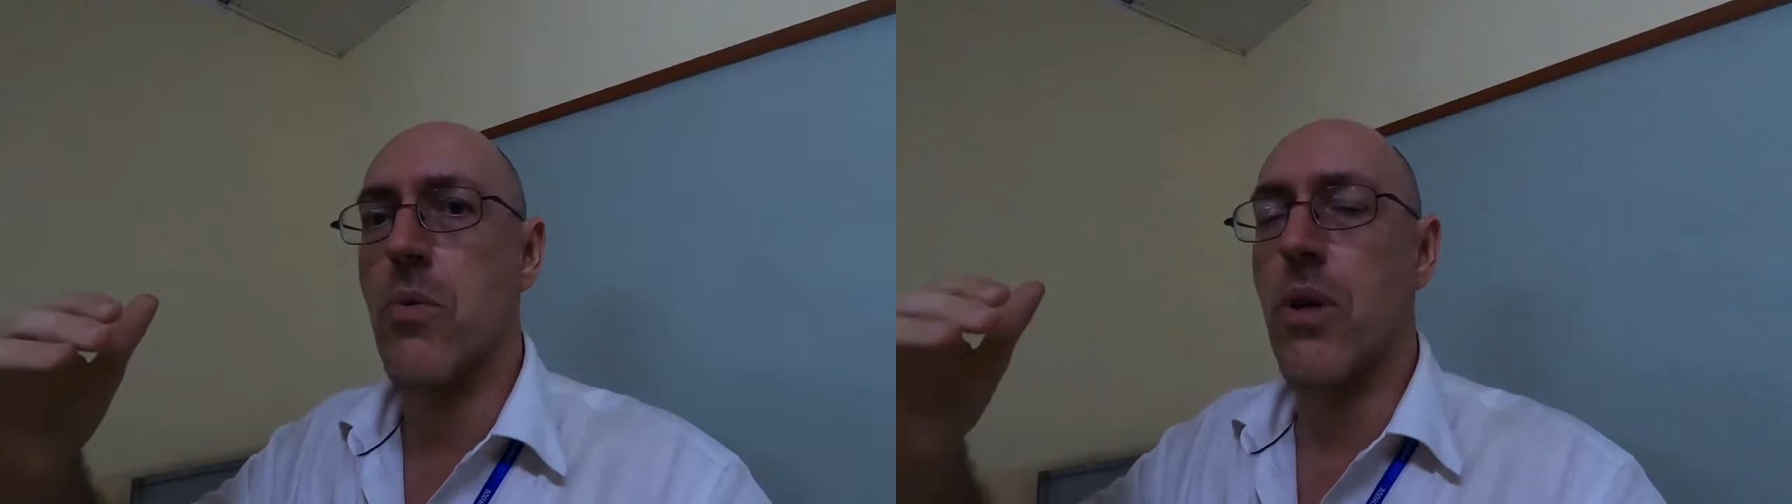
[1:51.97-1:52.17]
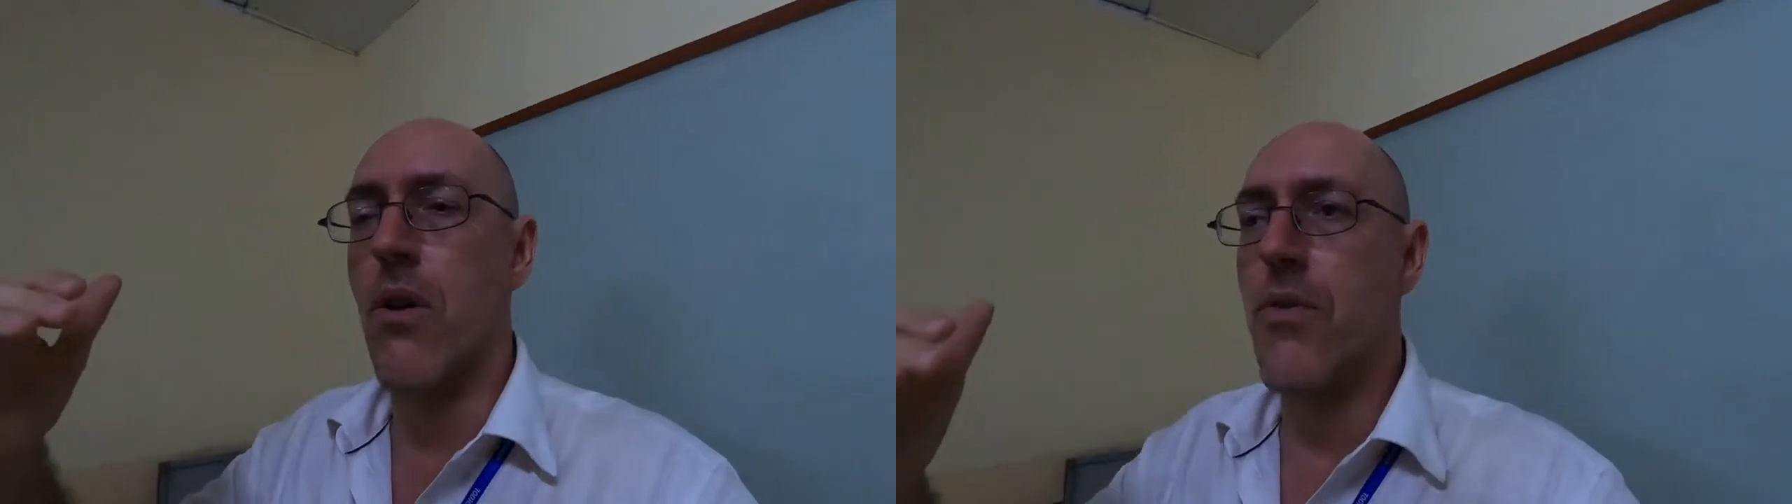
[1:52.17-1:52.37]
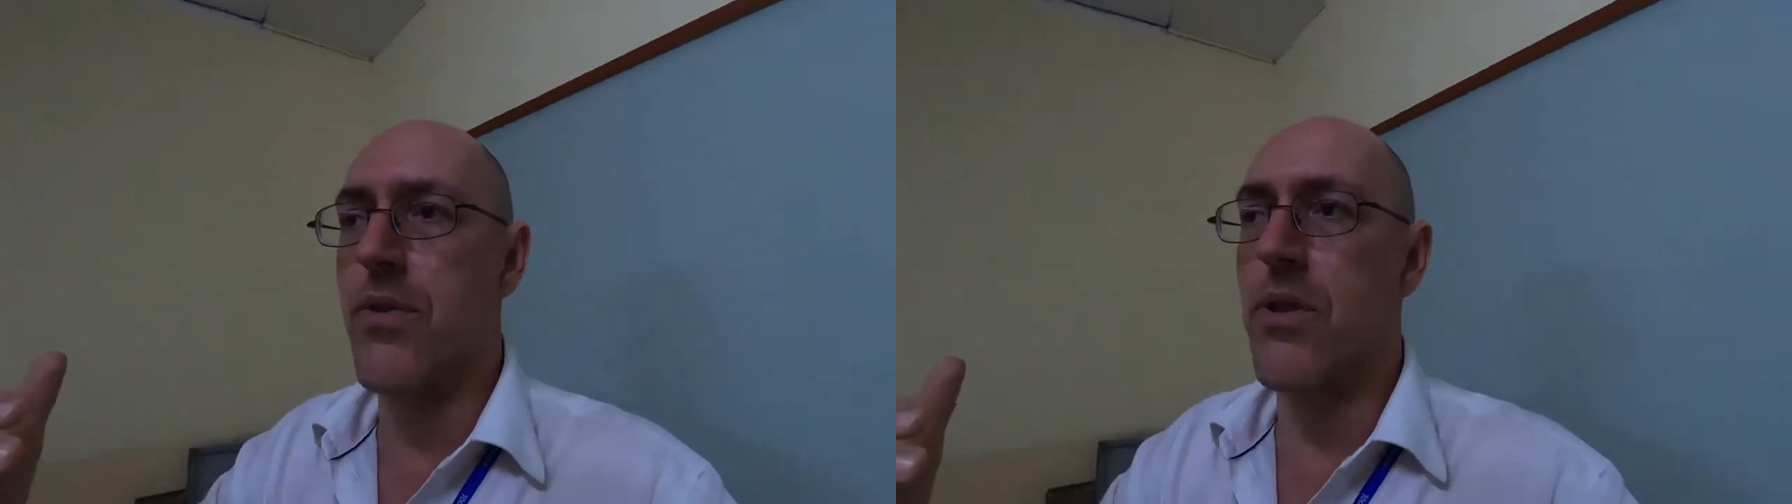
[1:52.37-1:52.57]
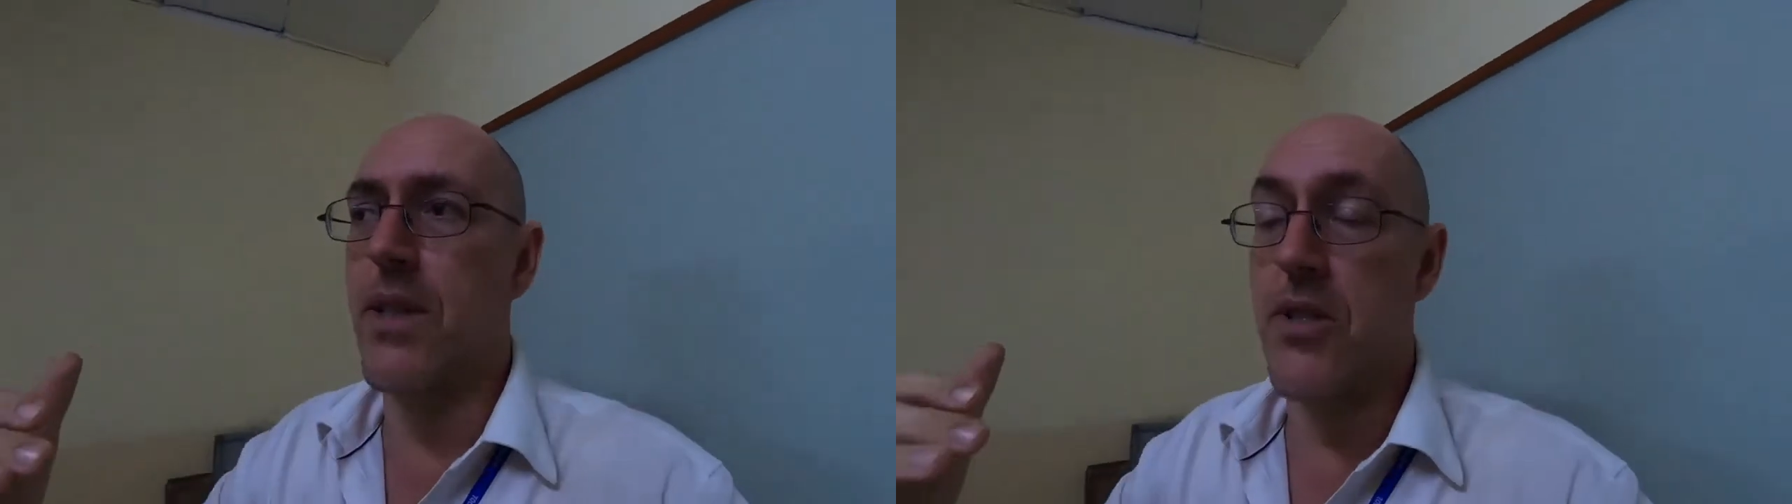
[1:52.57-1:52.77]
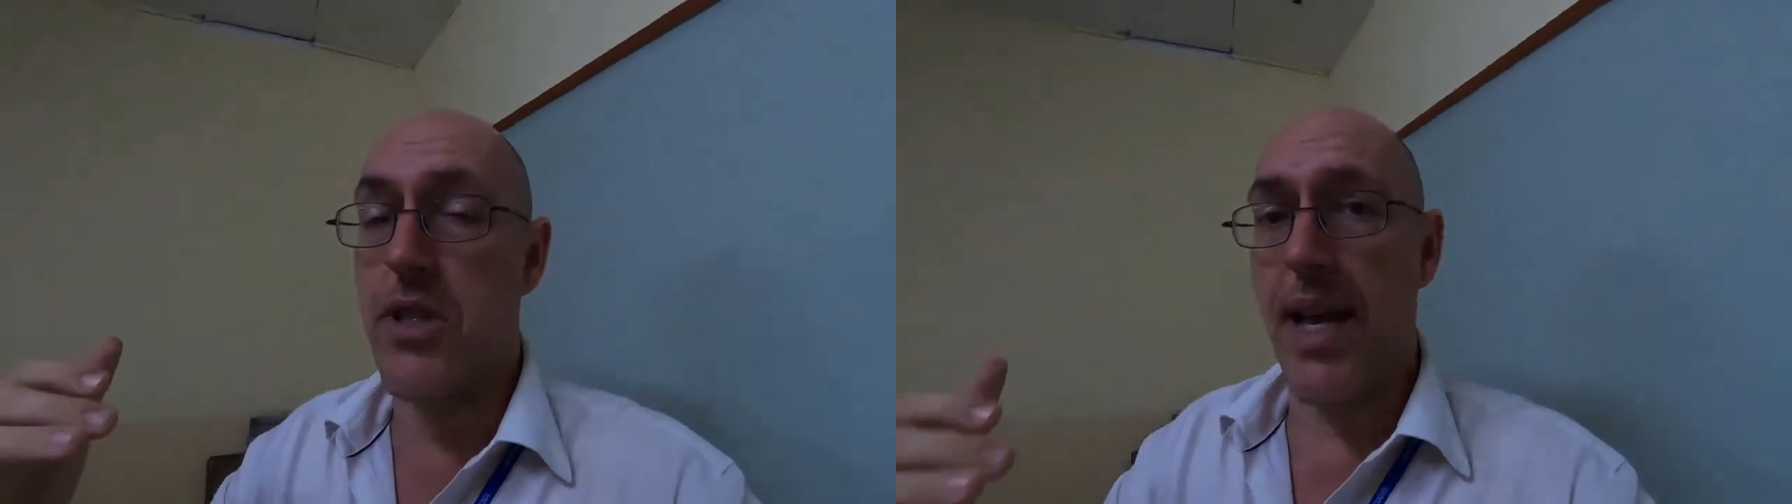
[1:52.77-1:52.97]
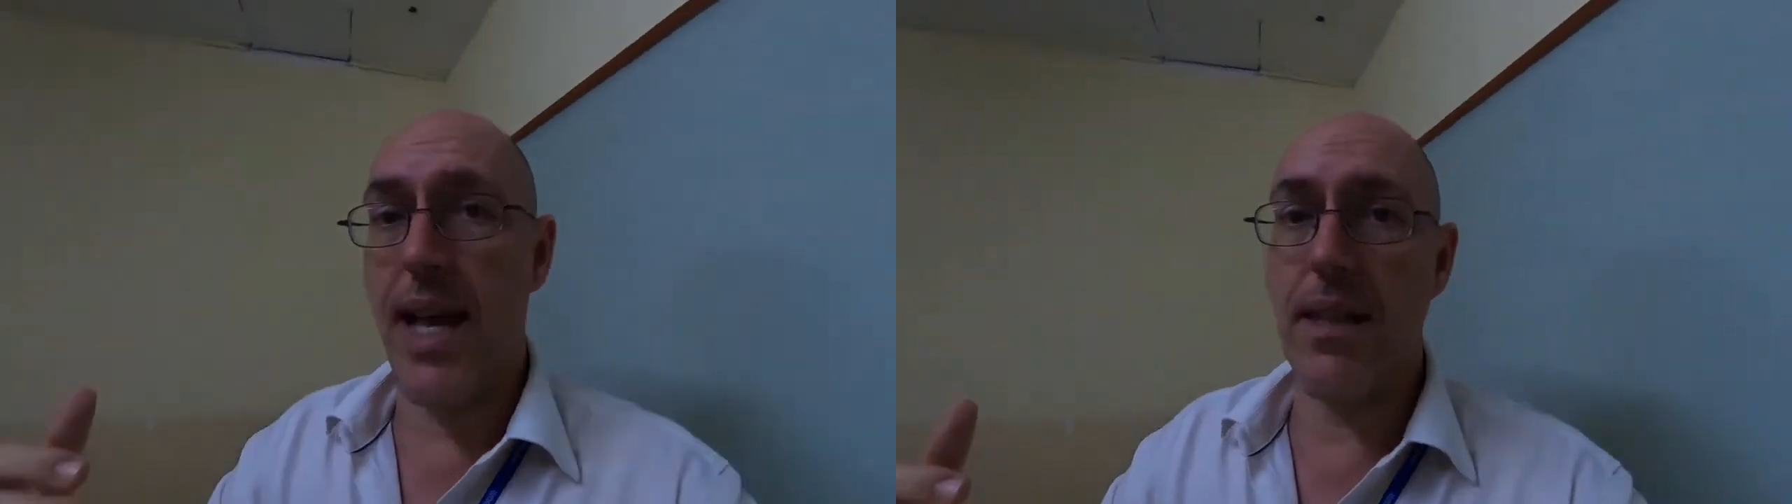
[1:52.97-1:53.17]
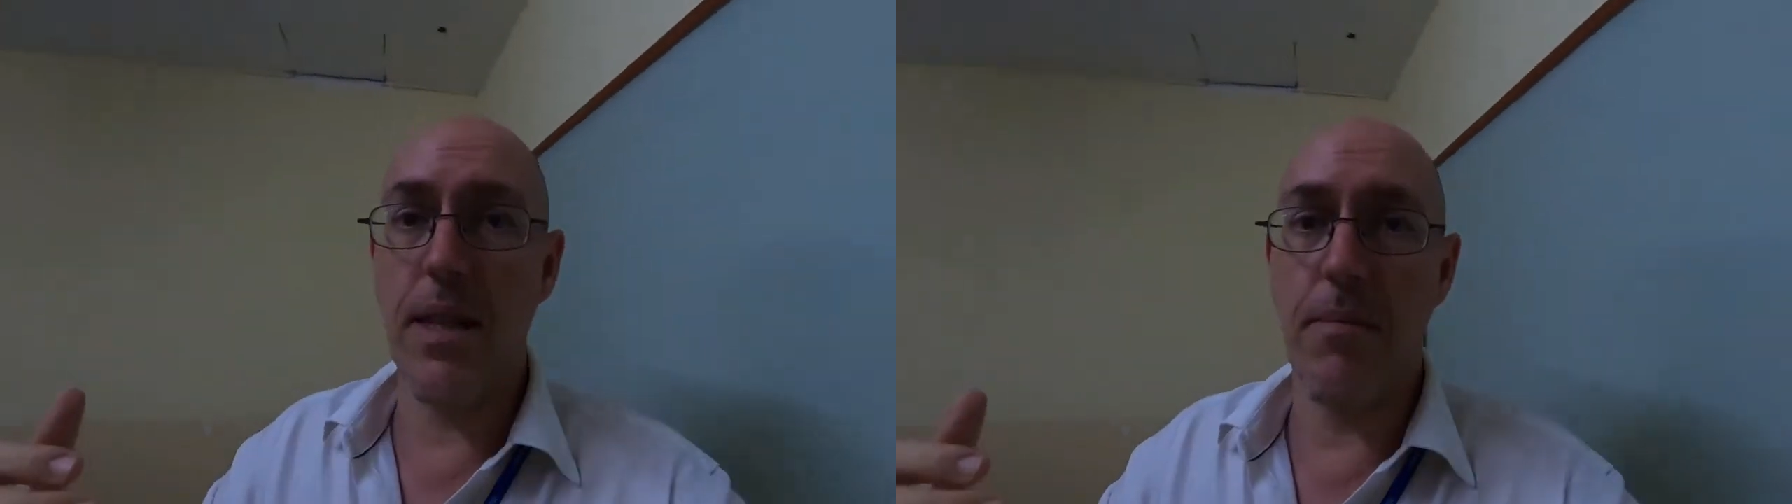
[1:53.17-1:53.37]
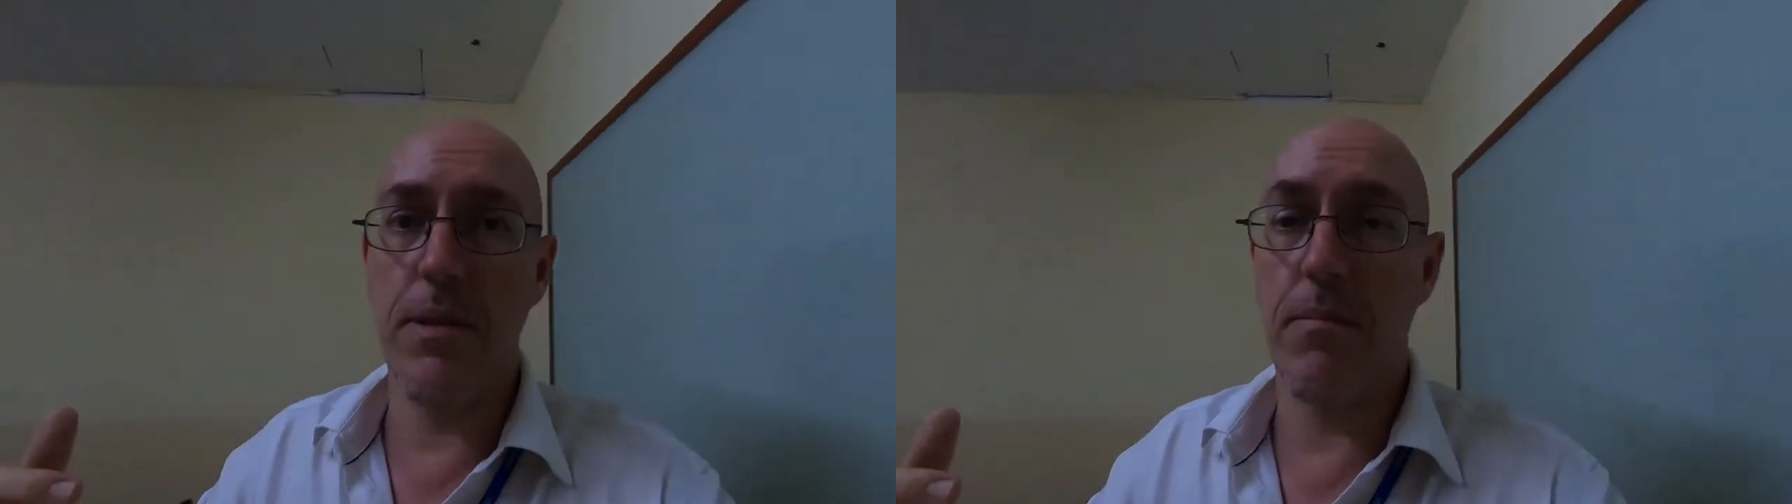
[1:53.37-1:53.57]
will go through and scan
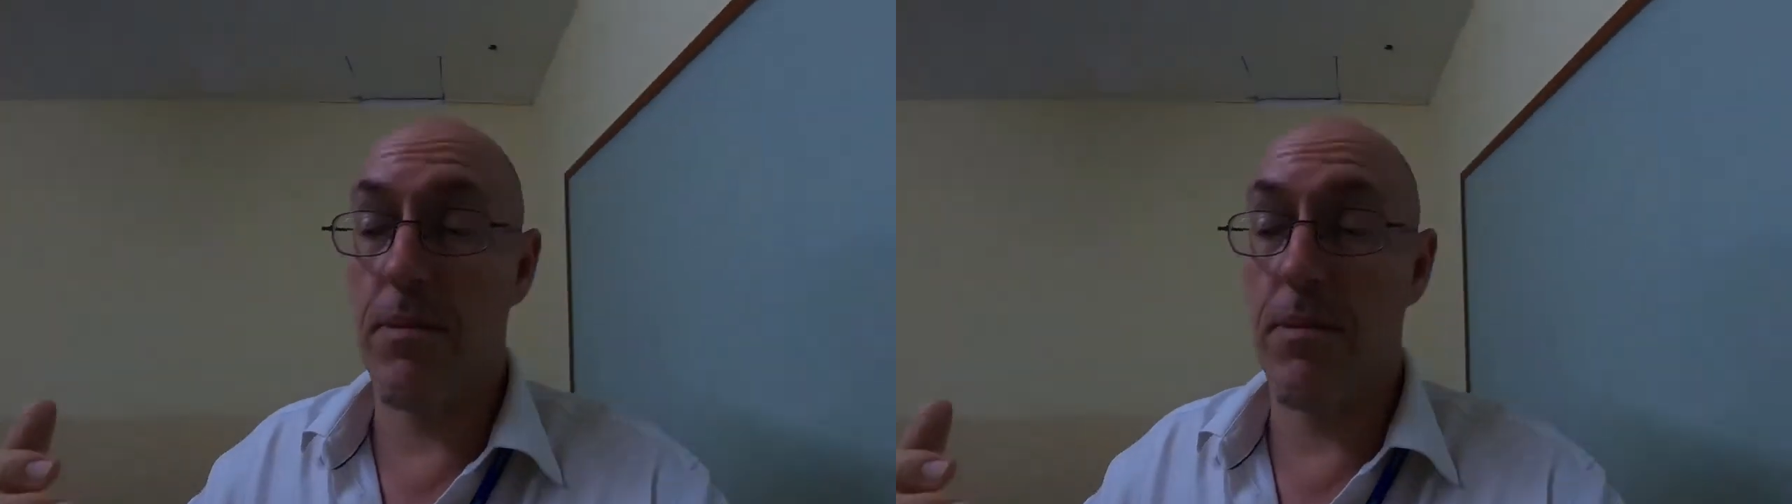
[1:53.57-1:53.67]
the